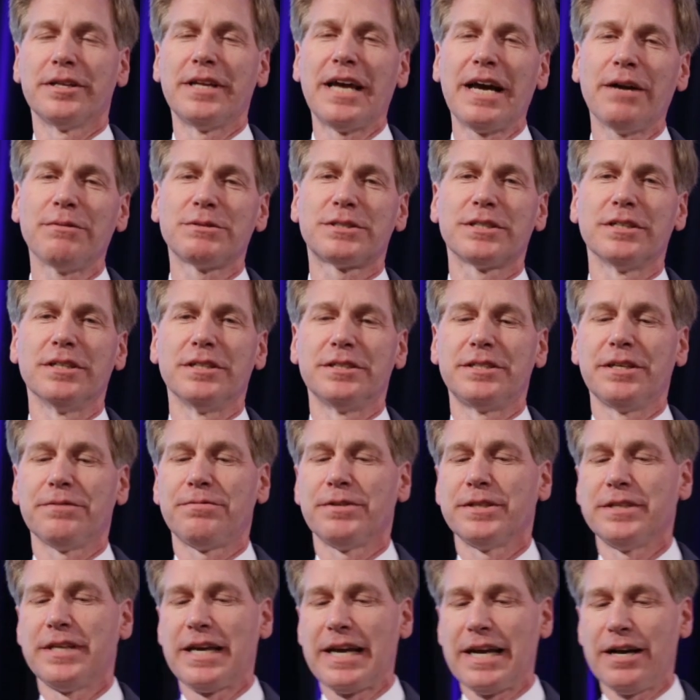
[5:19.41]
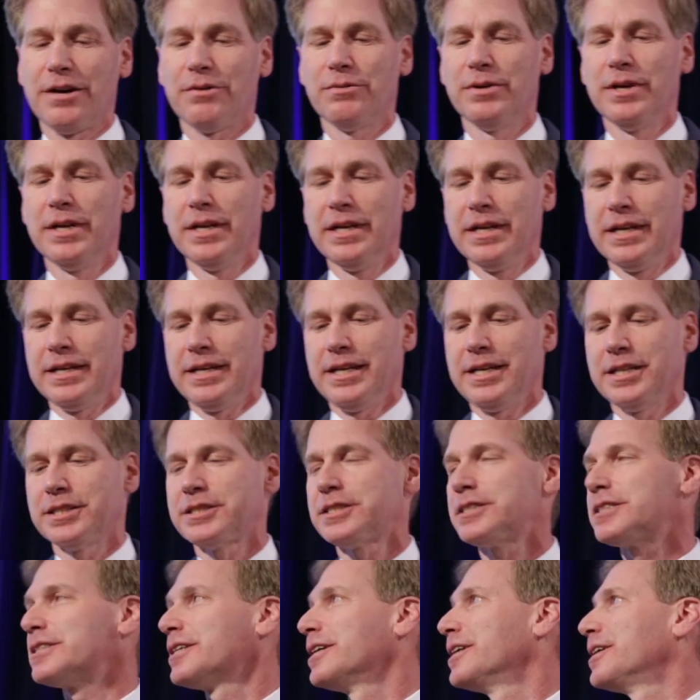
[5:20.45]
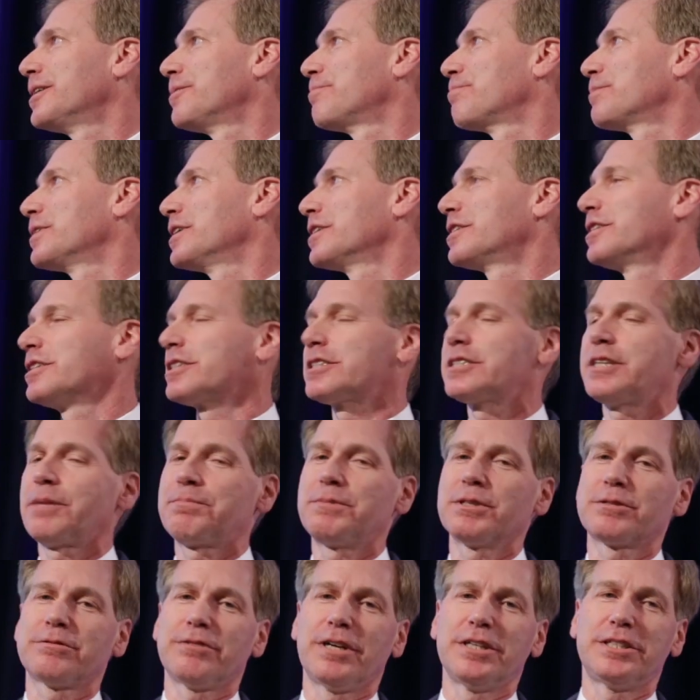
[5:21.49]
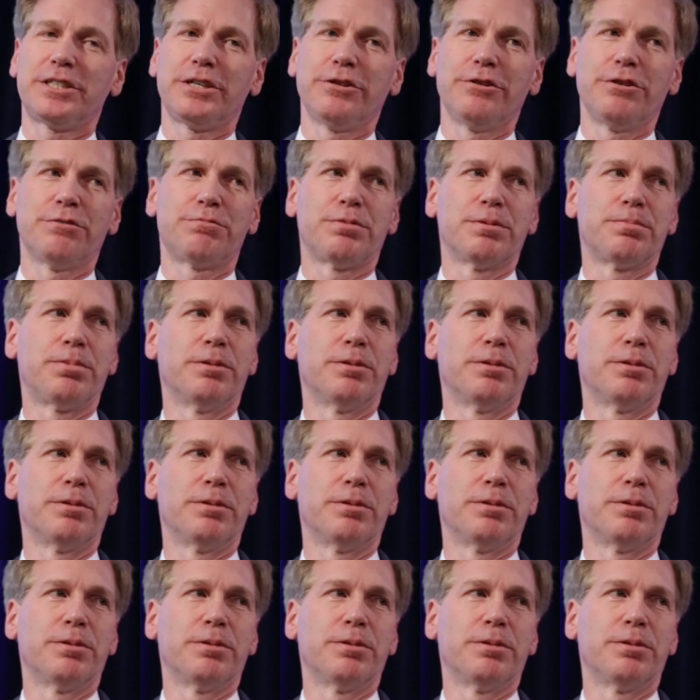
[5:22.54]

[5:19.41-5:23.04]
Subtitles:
Now it's a little different. Now it's accepted criteria for